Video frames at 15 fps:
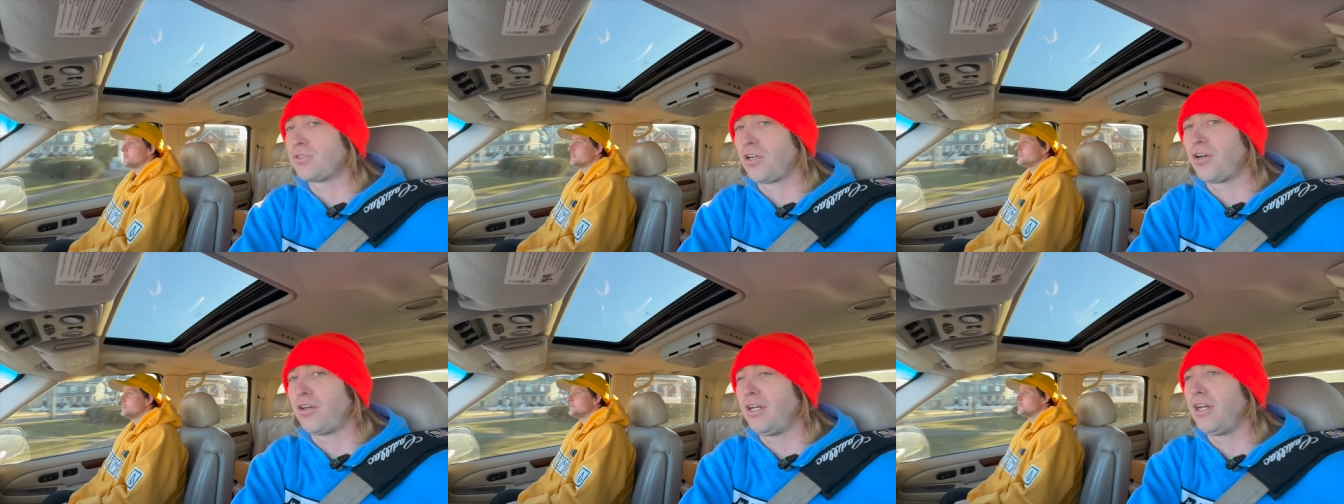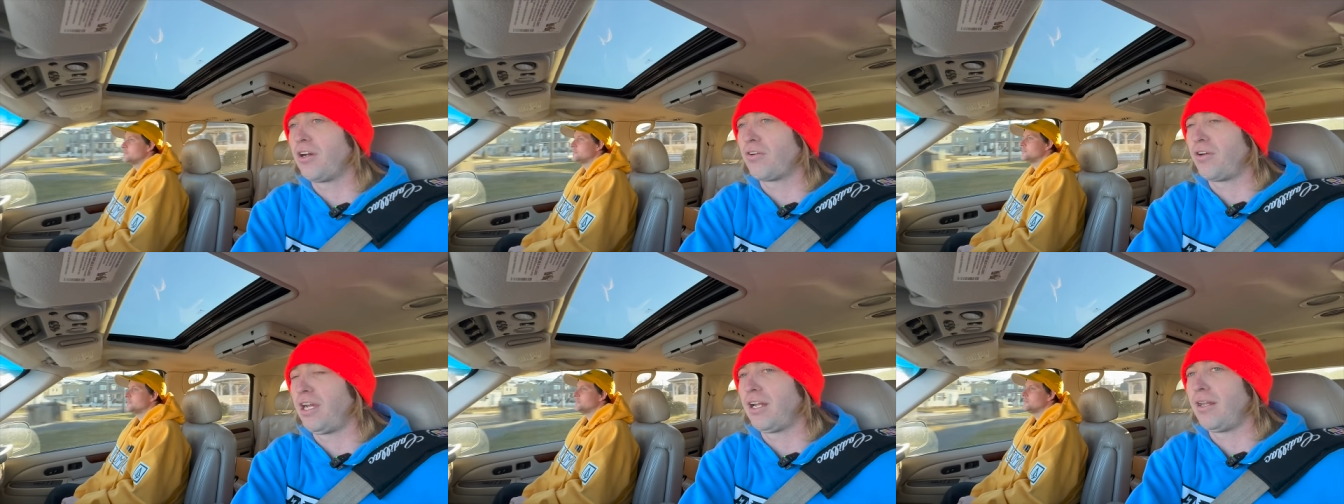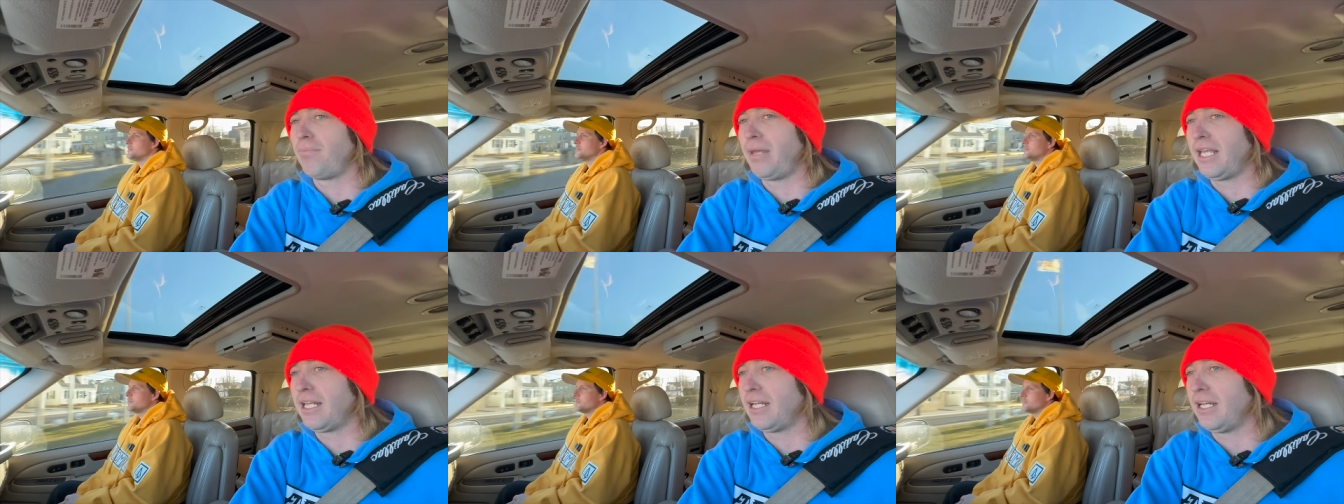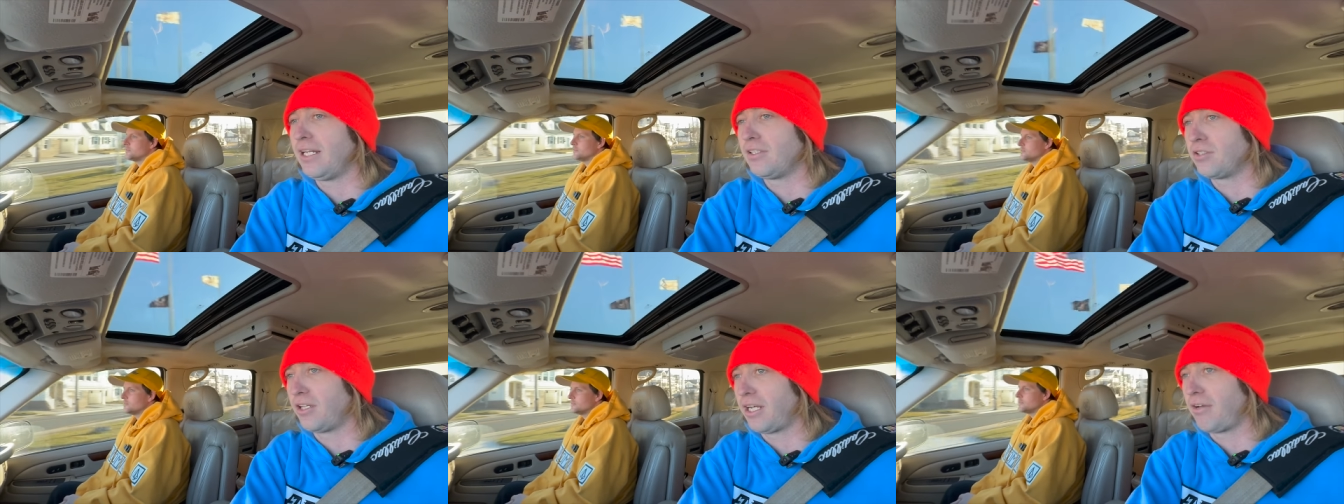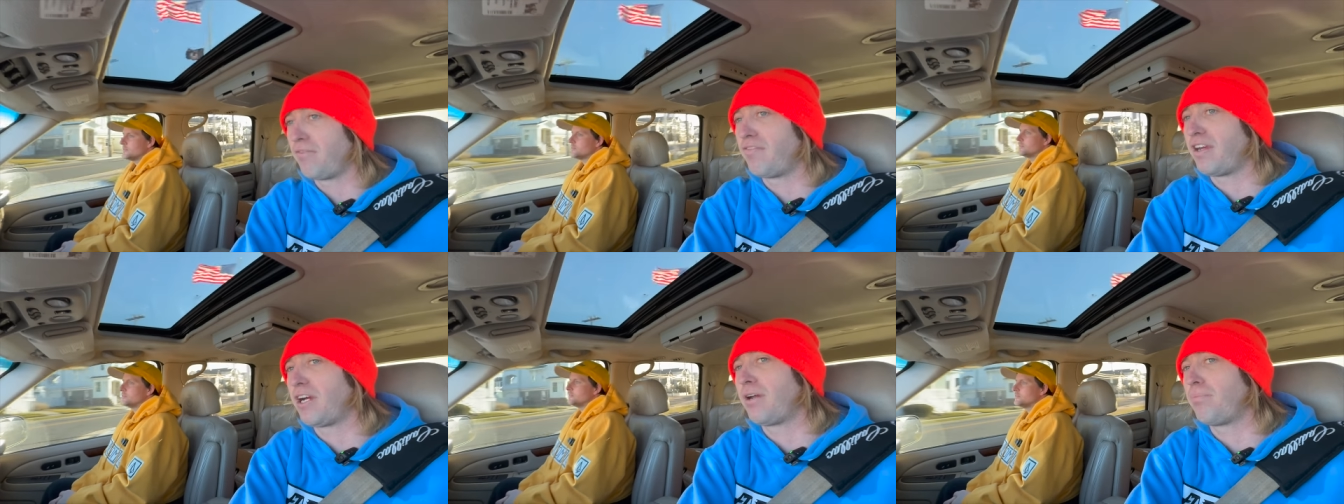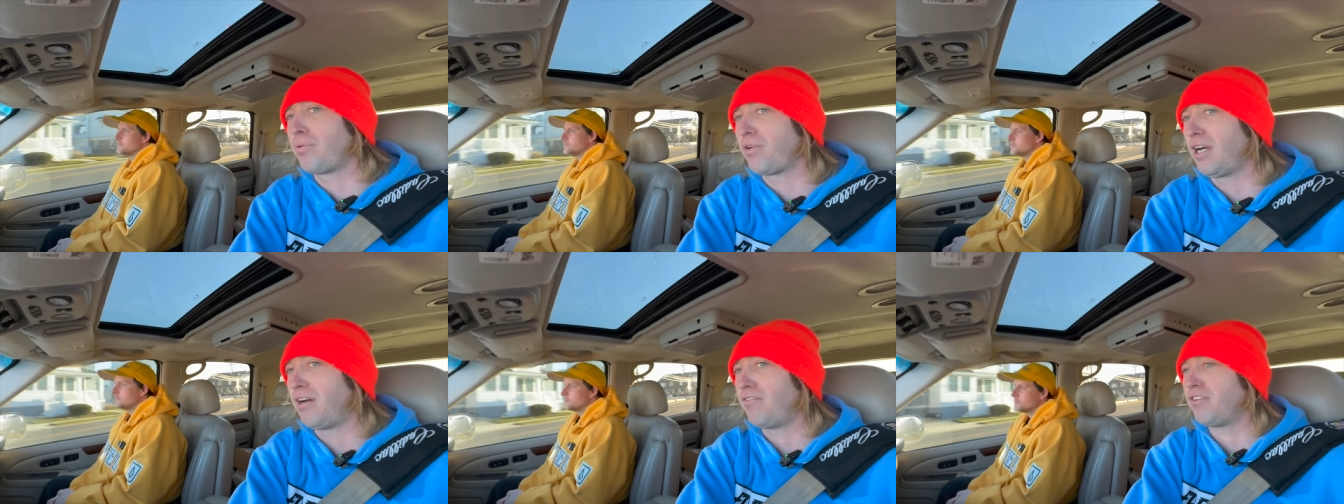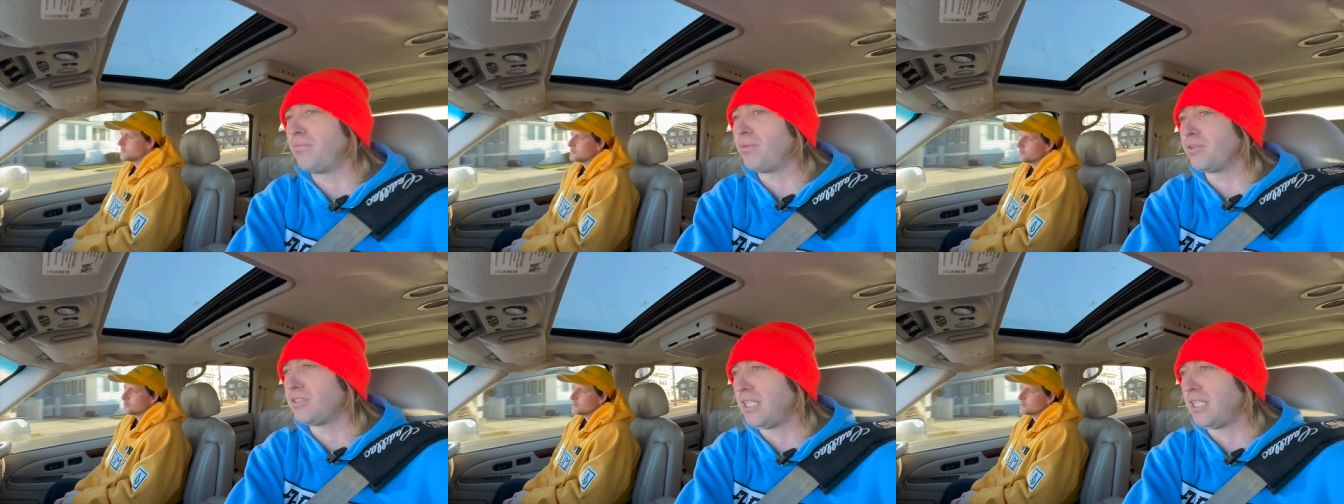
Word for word: turning it around and making it into like a very profitable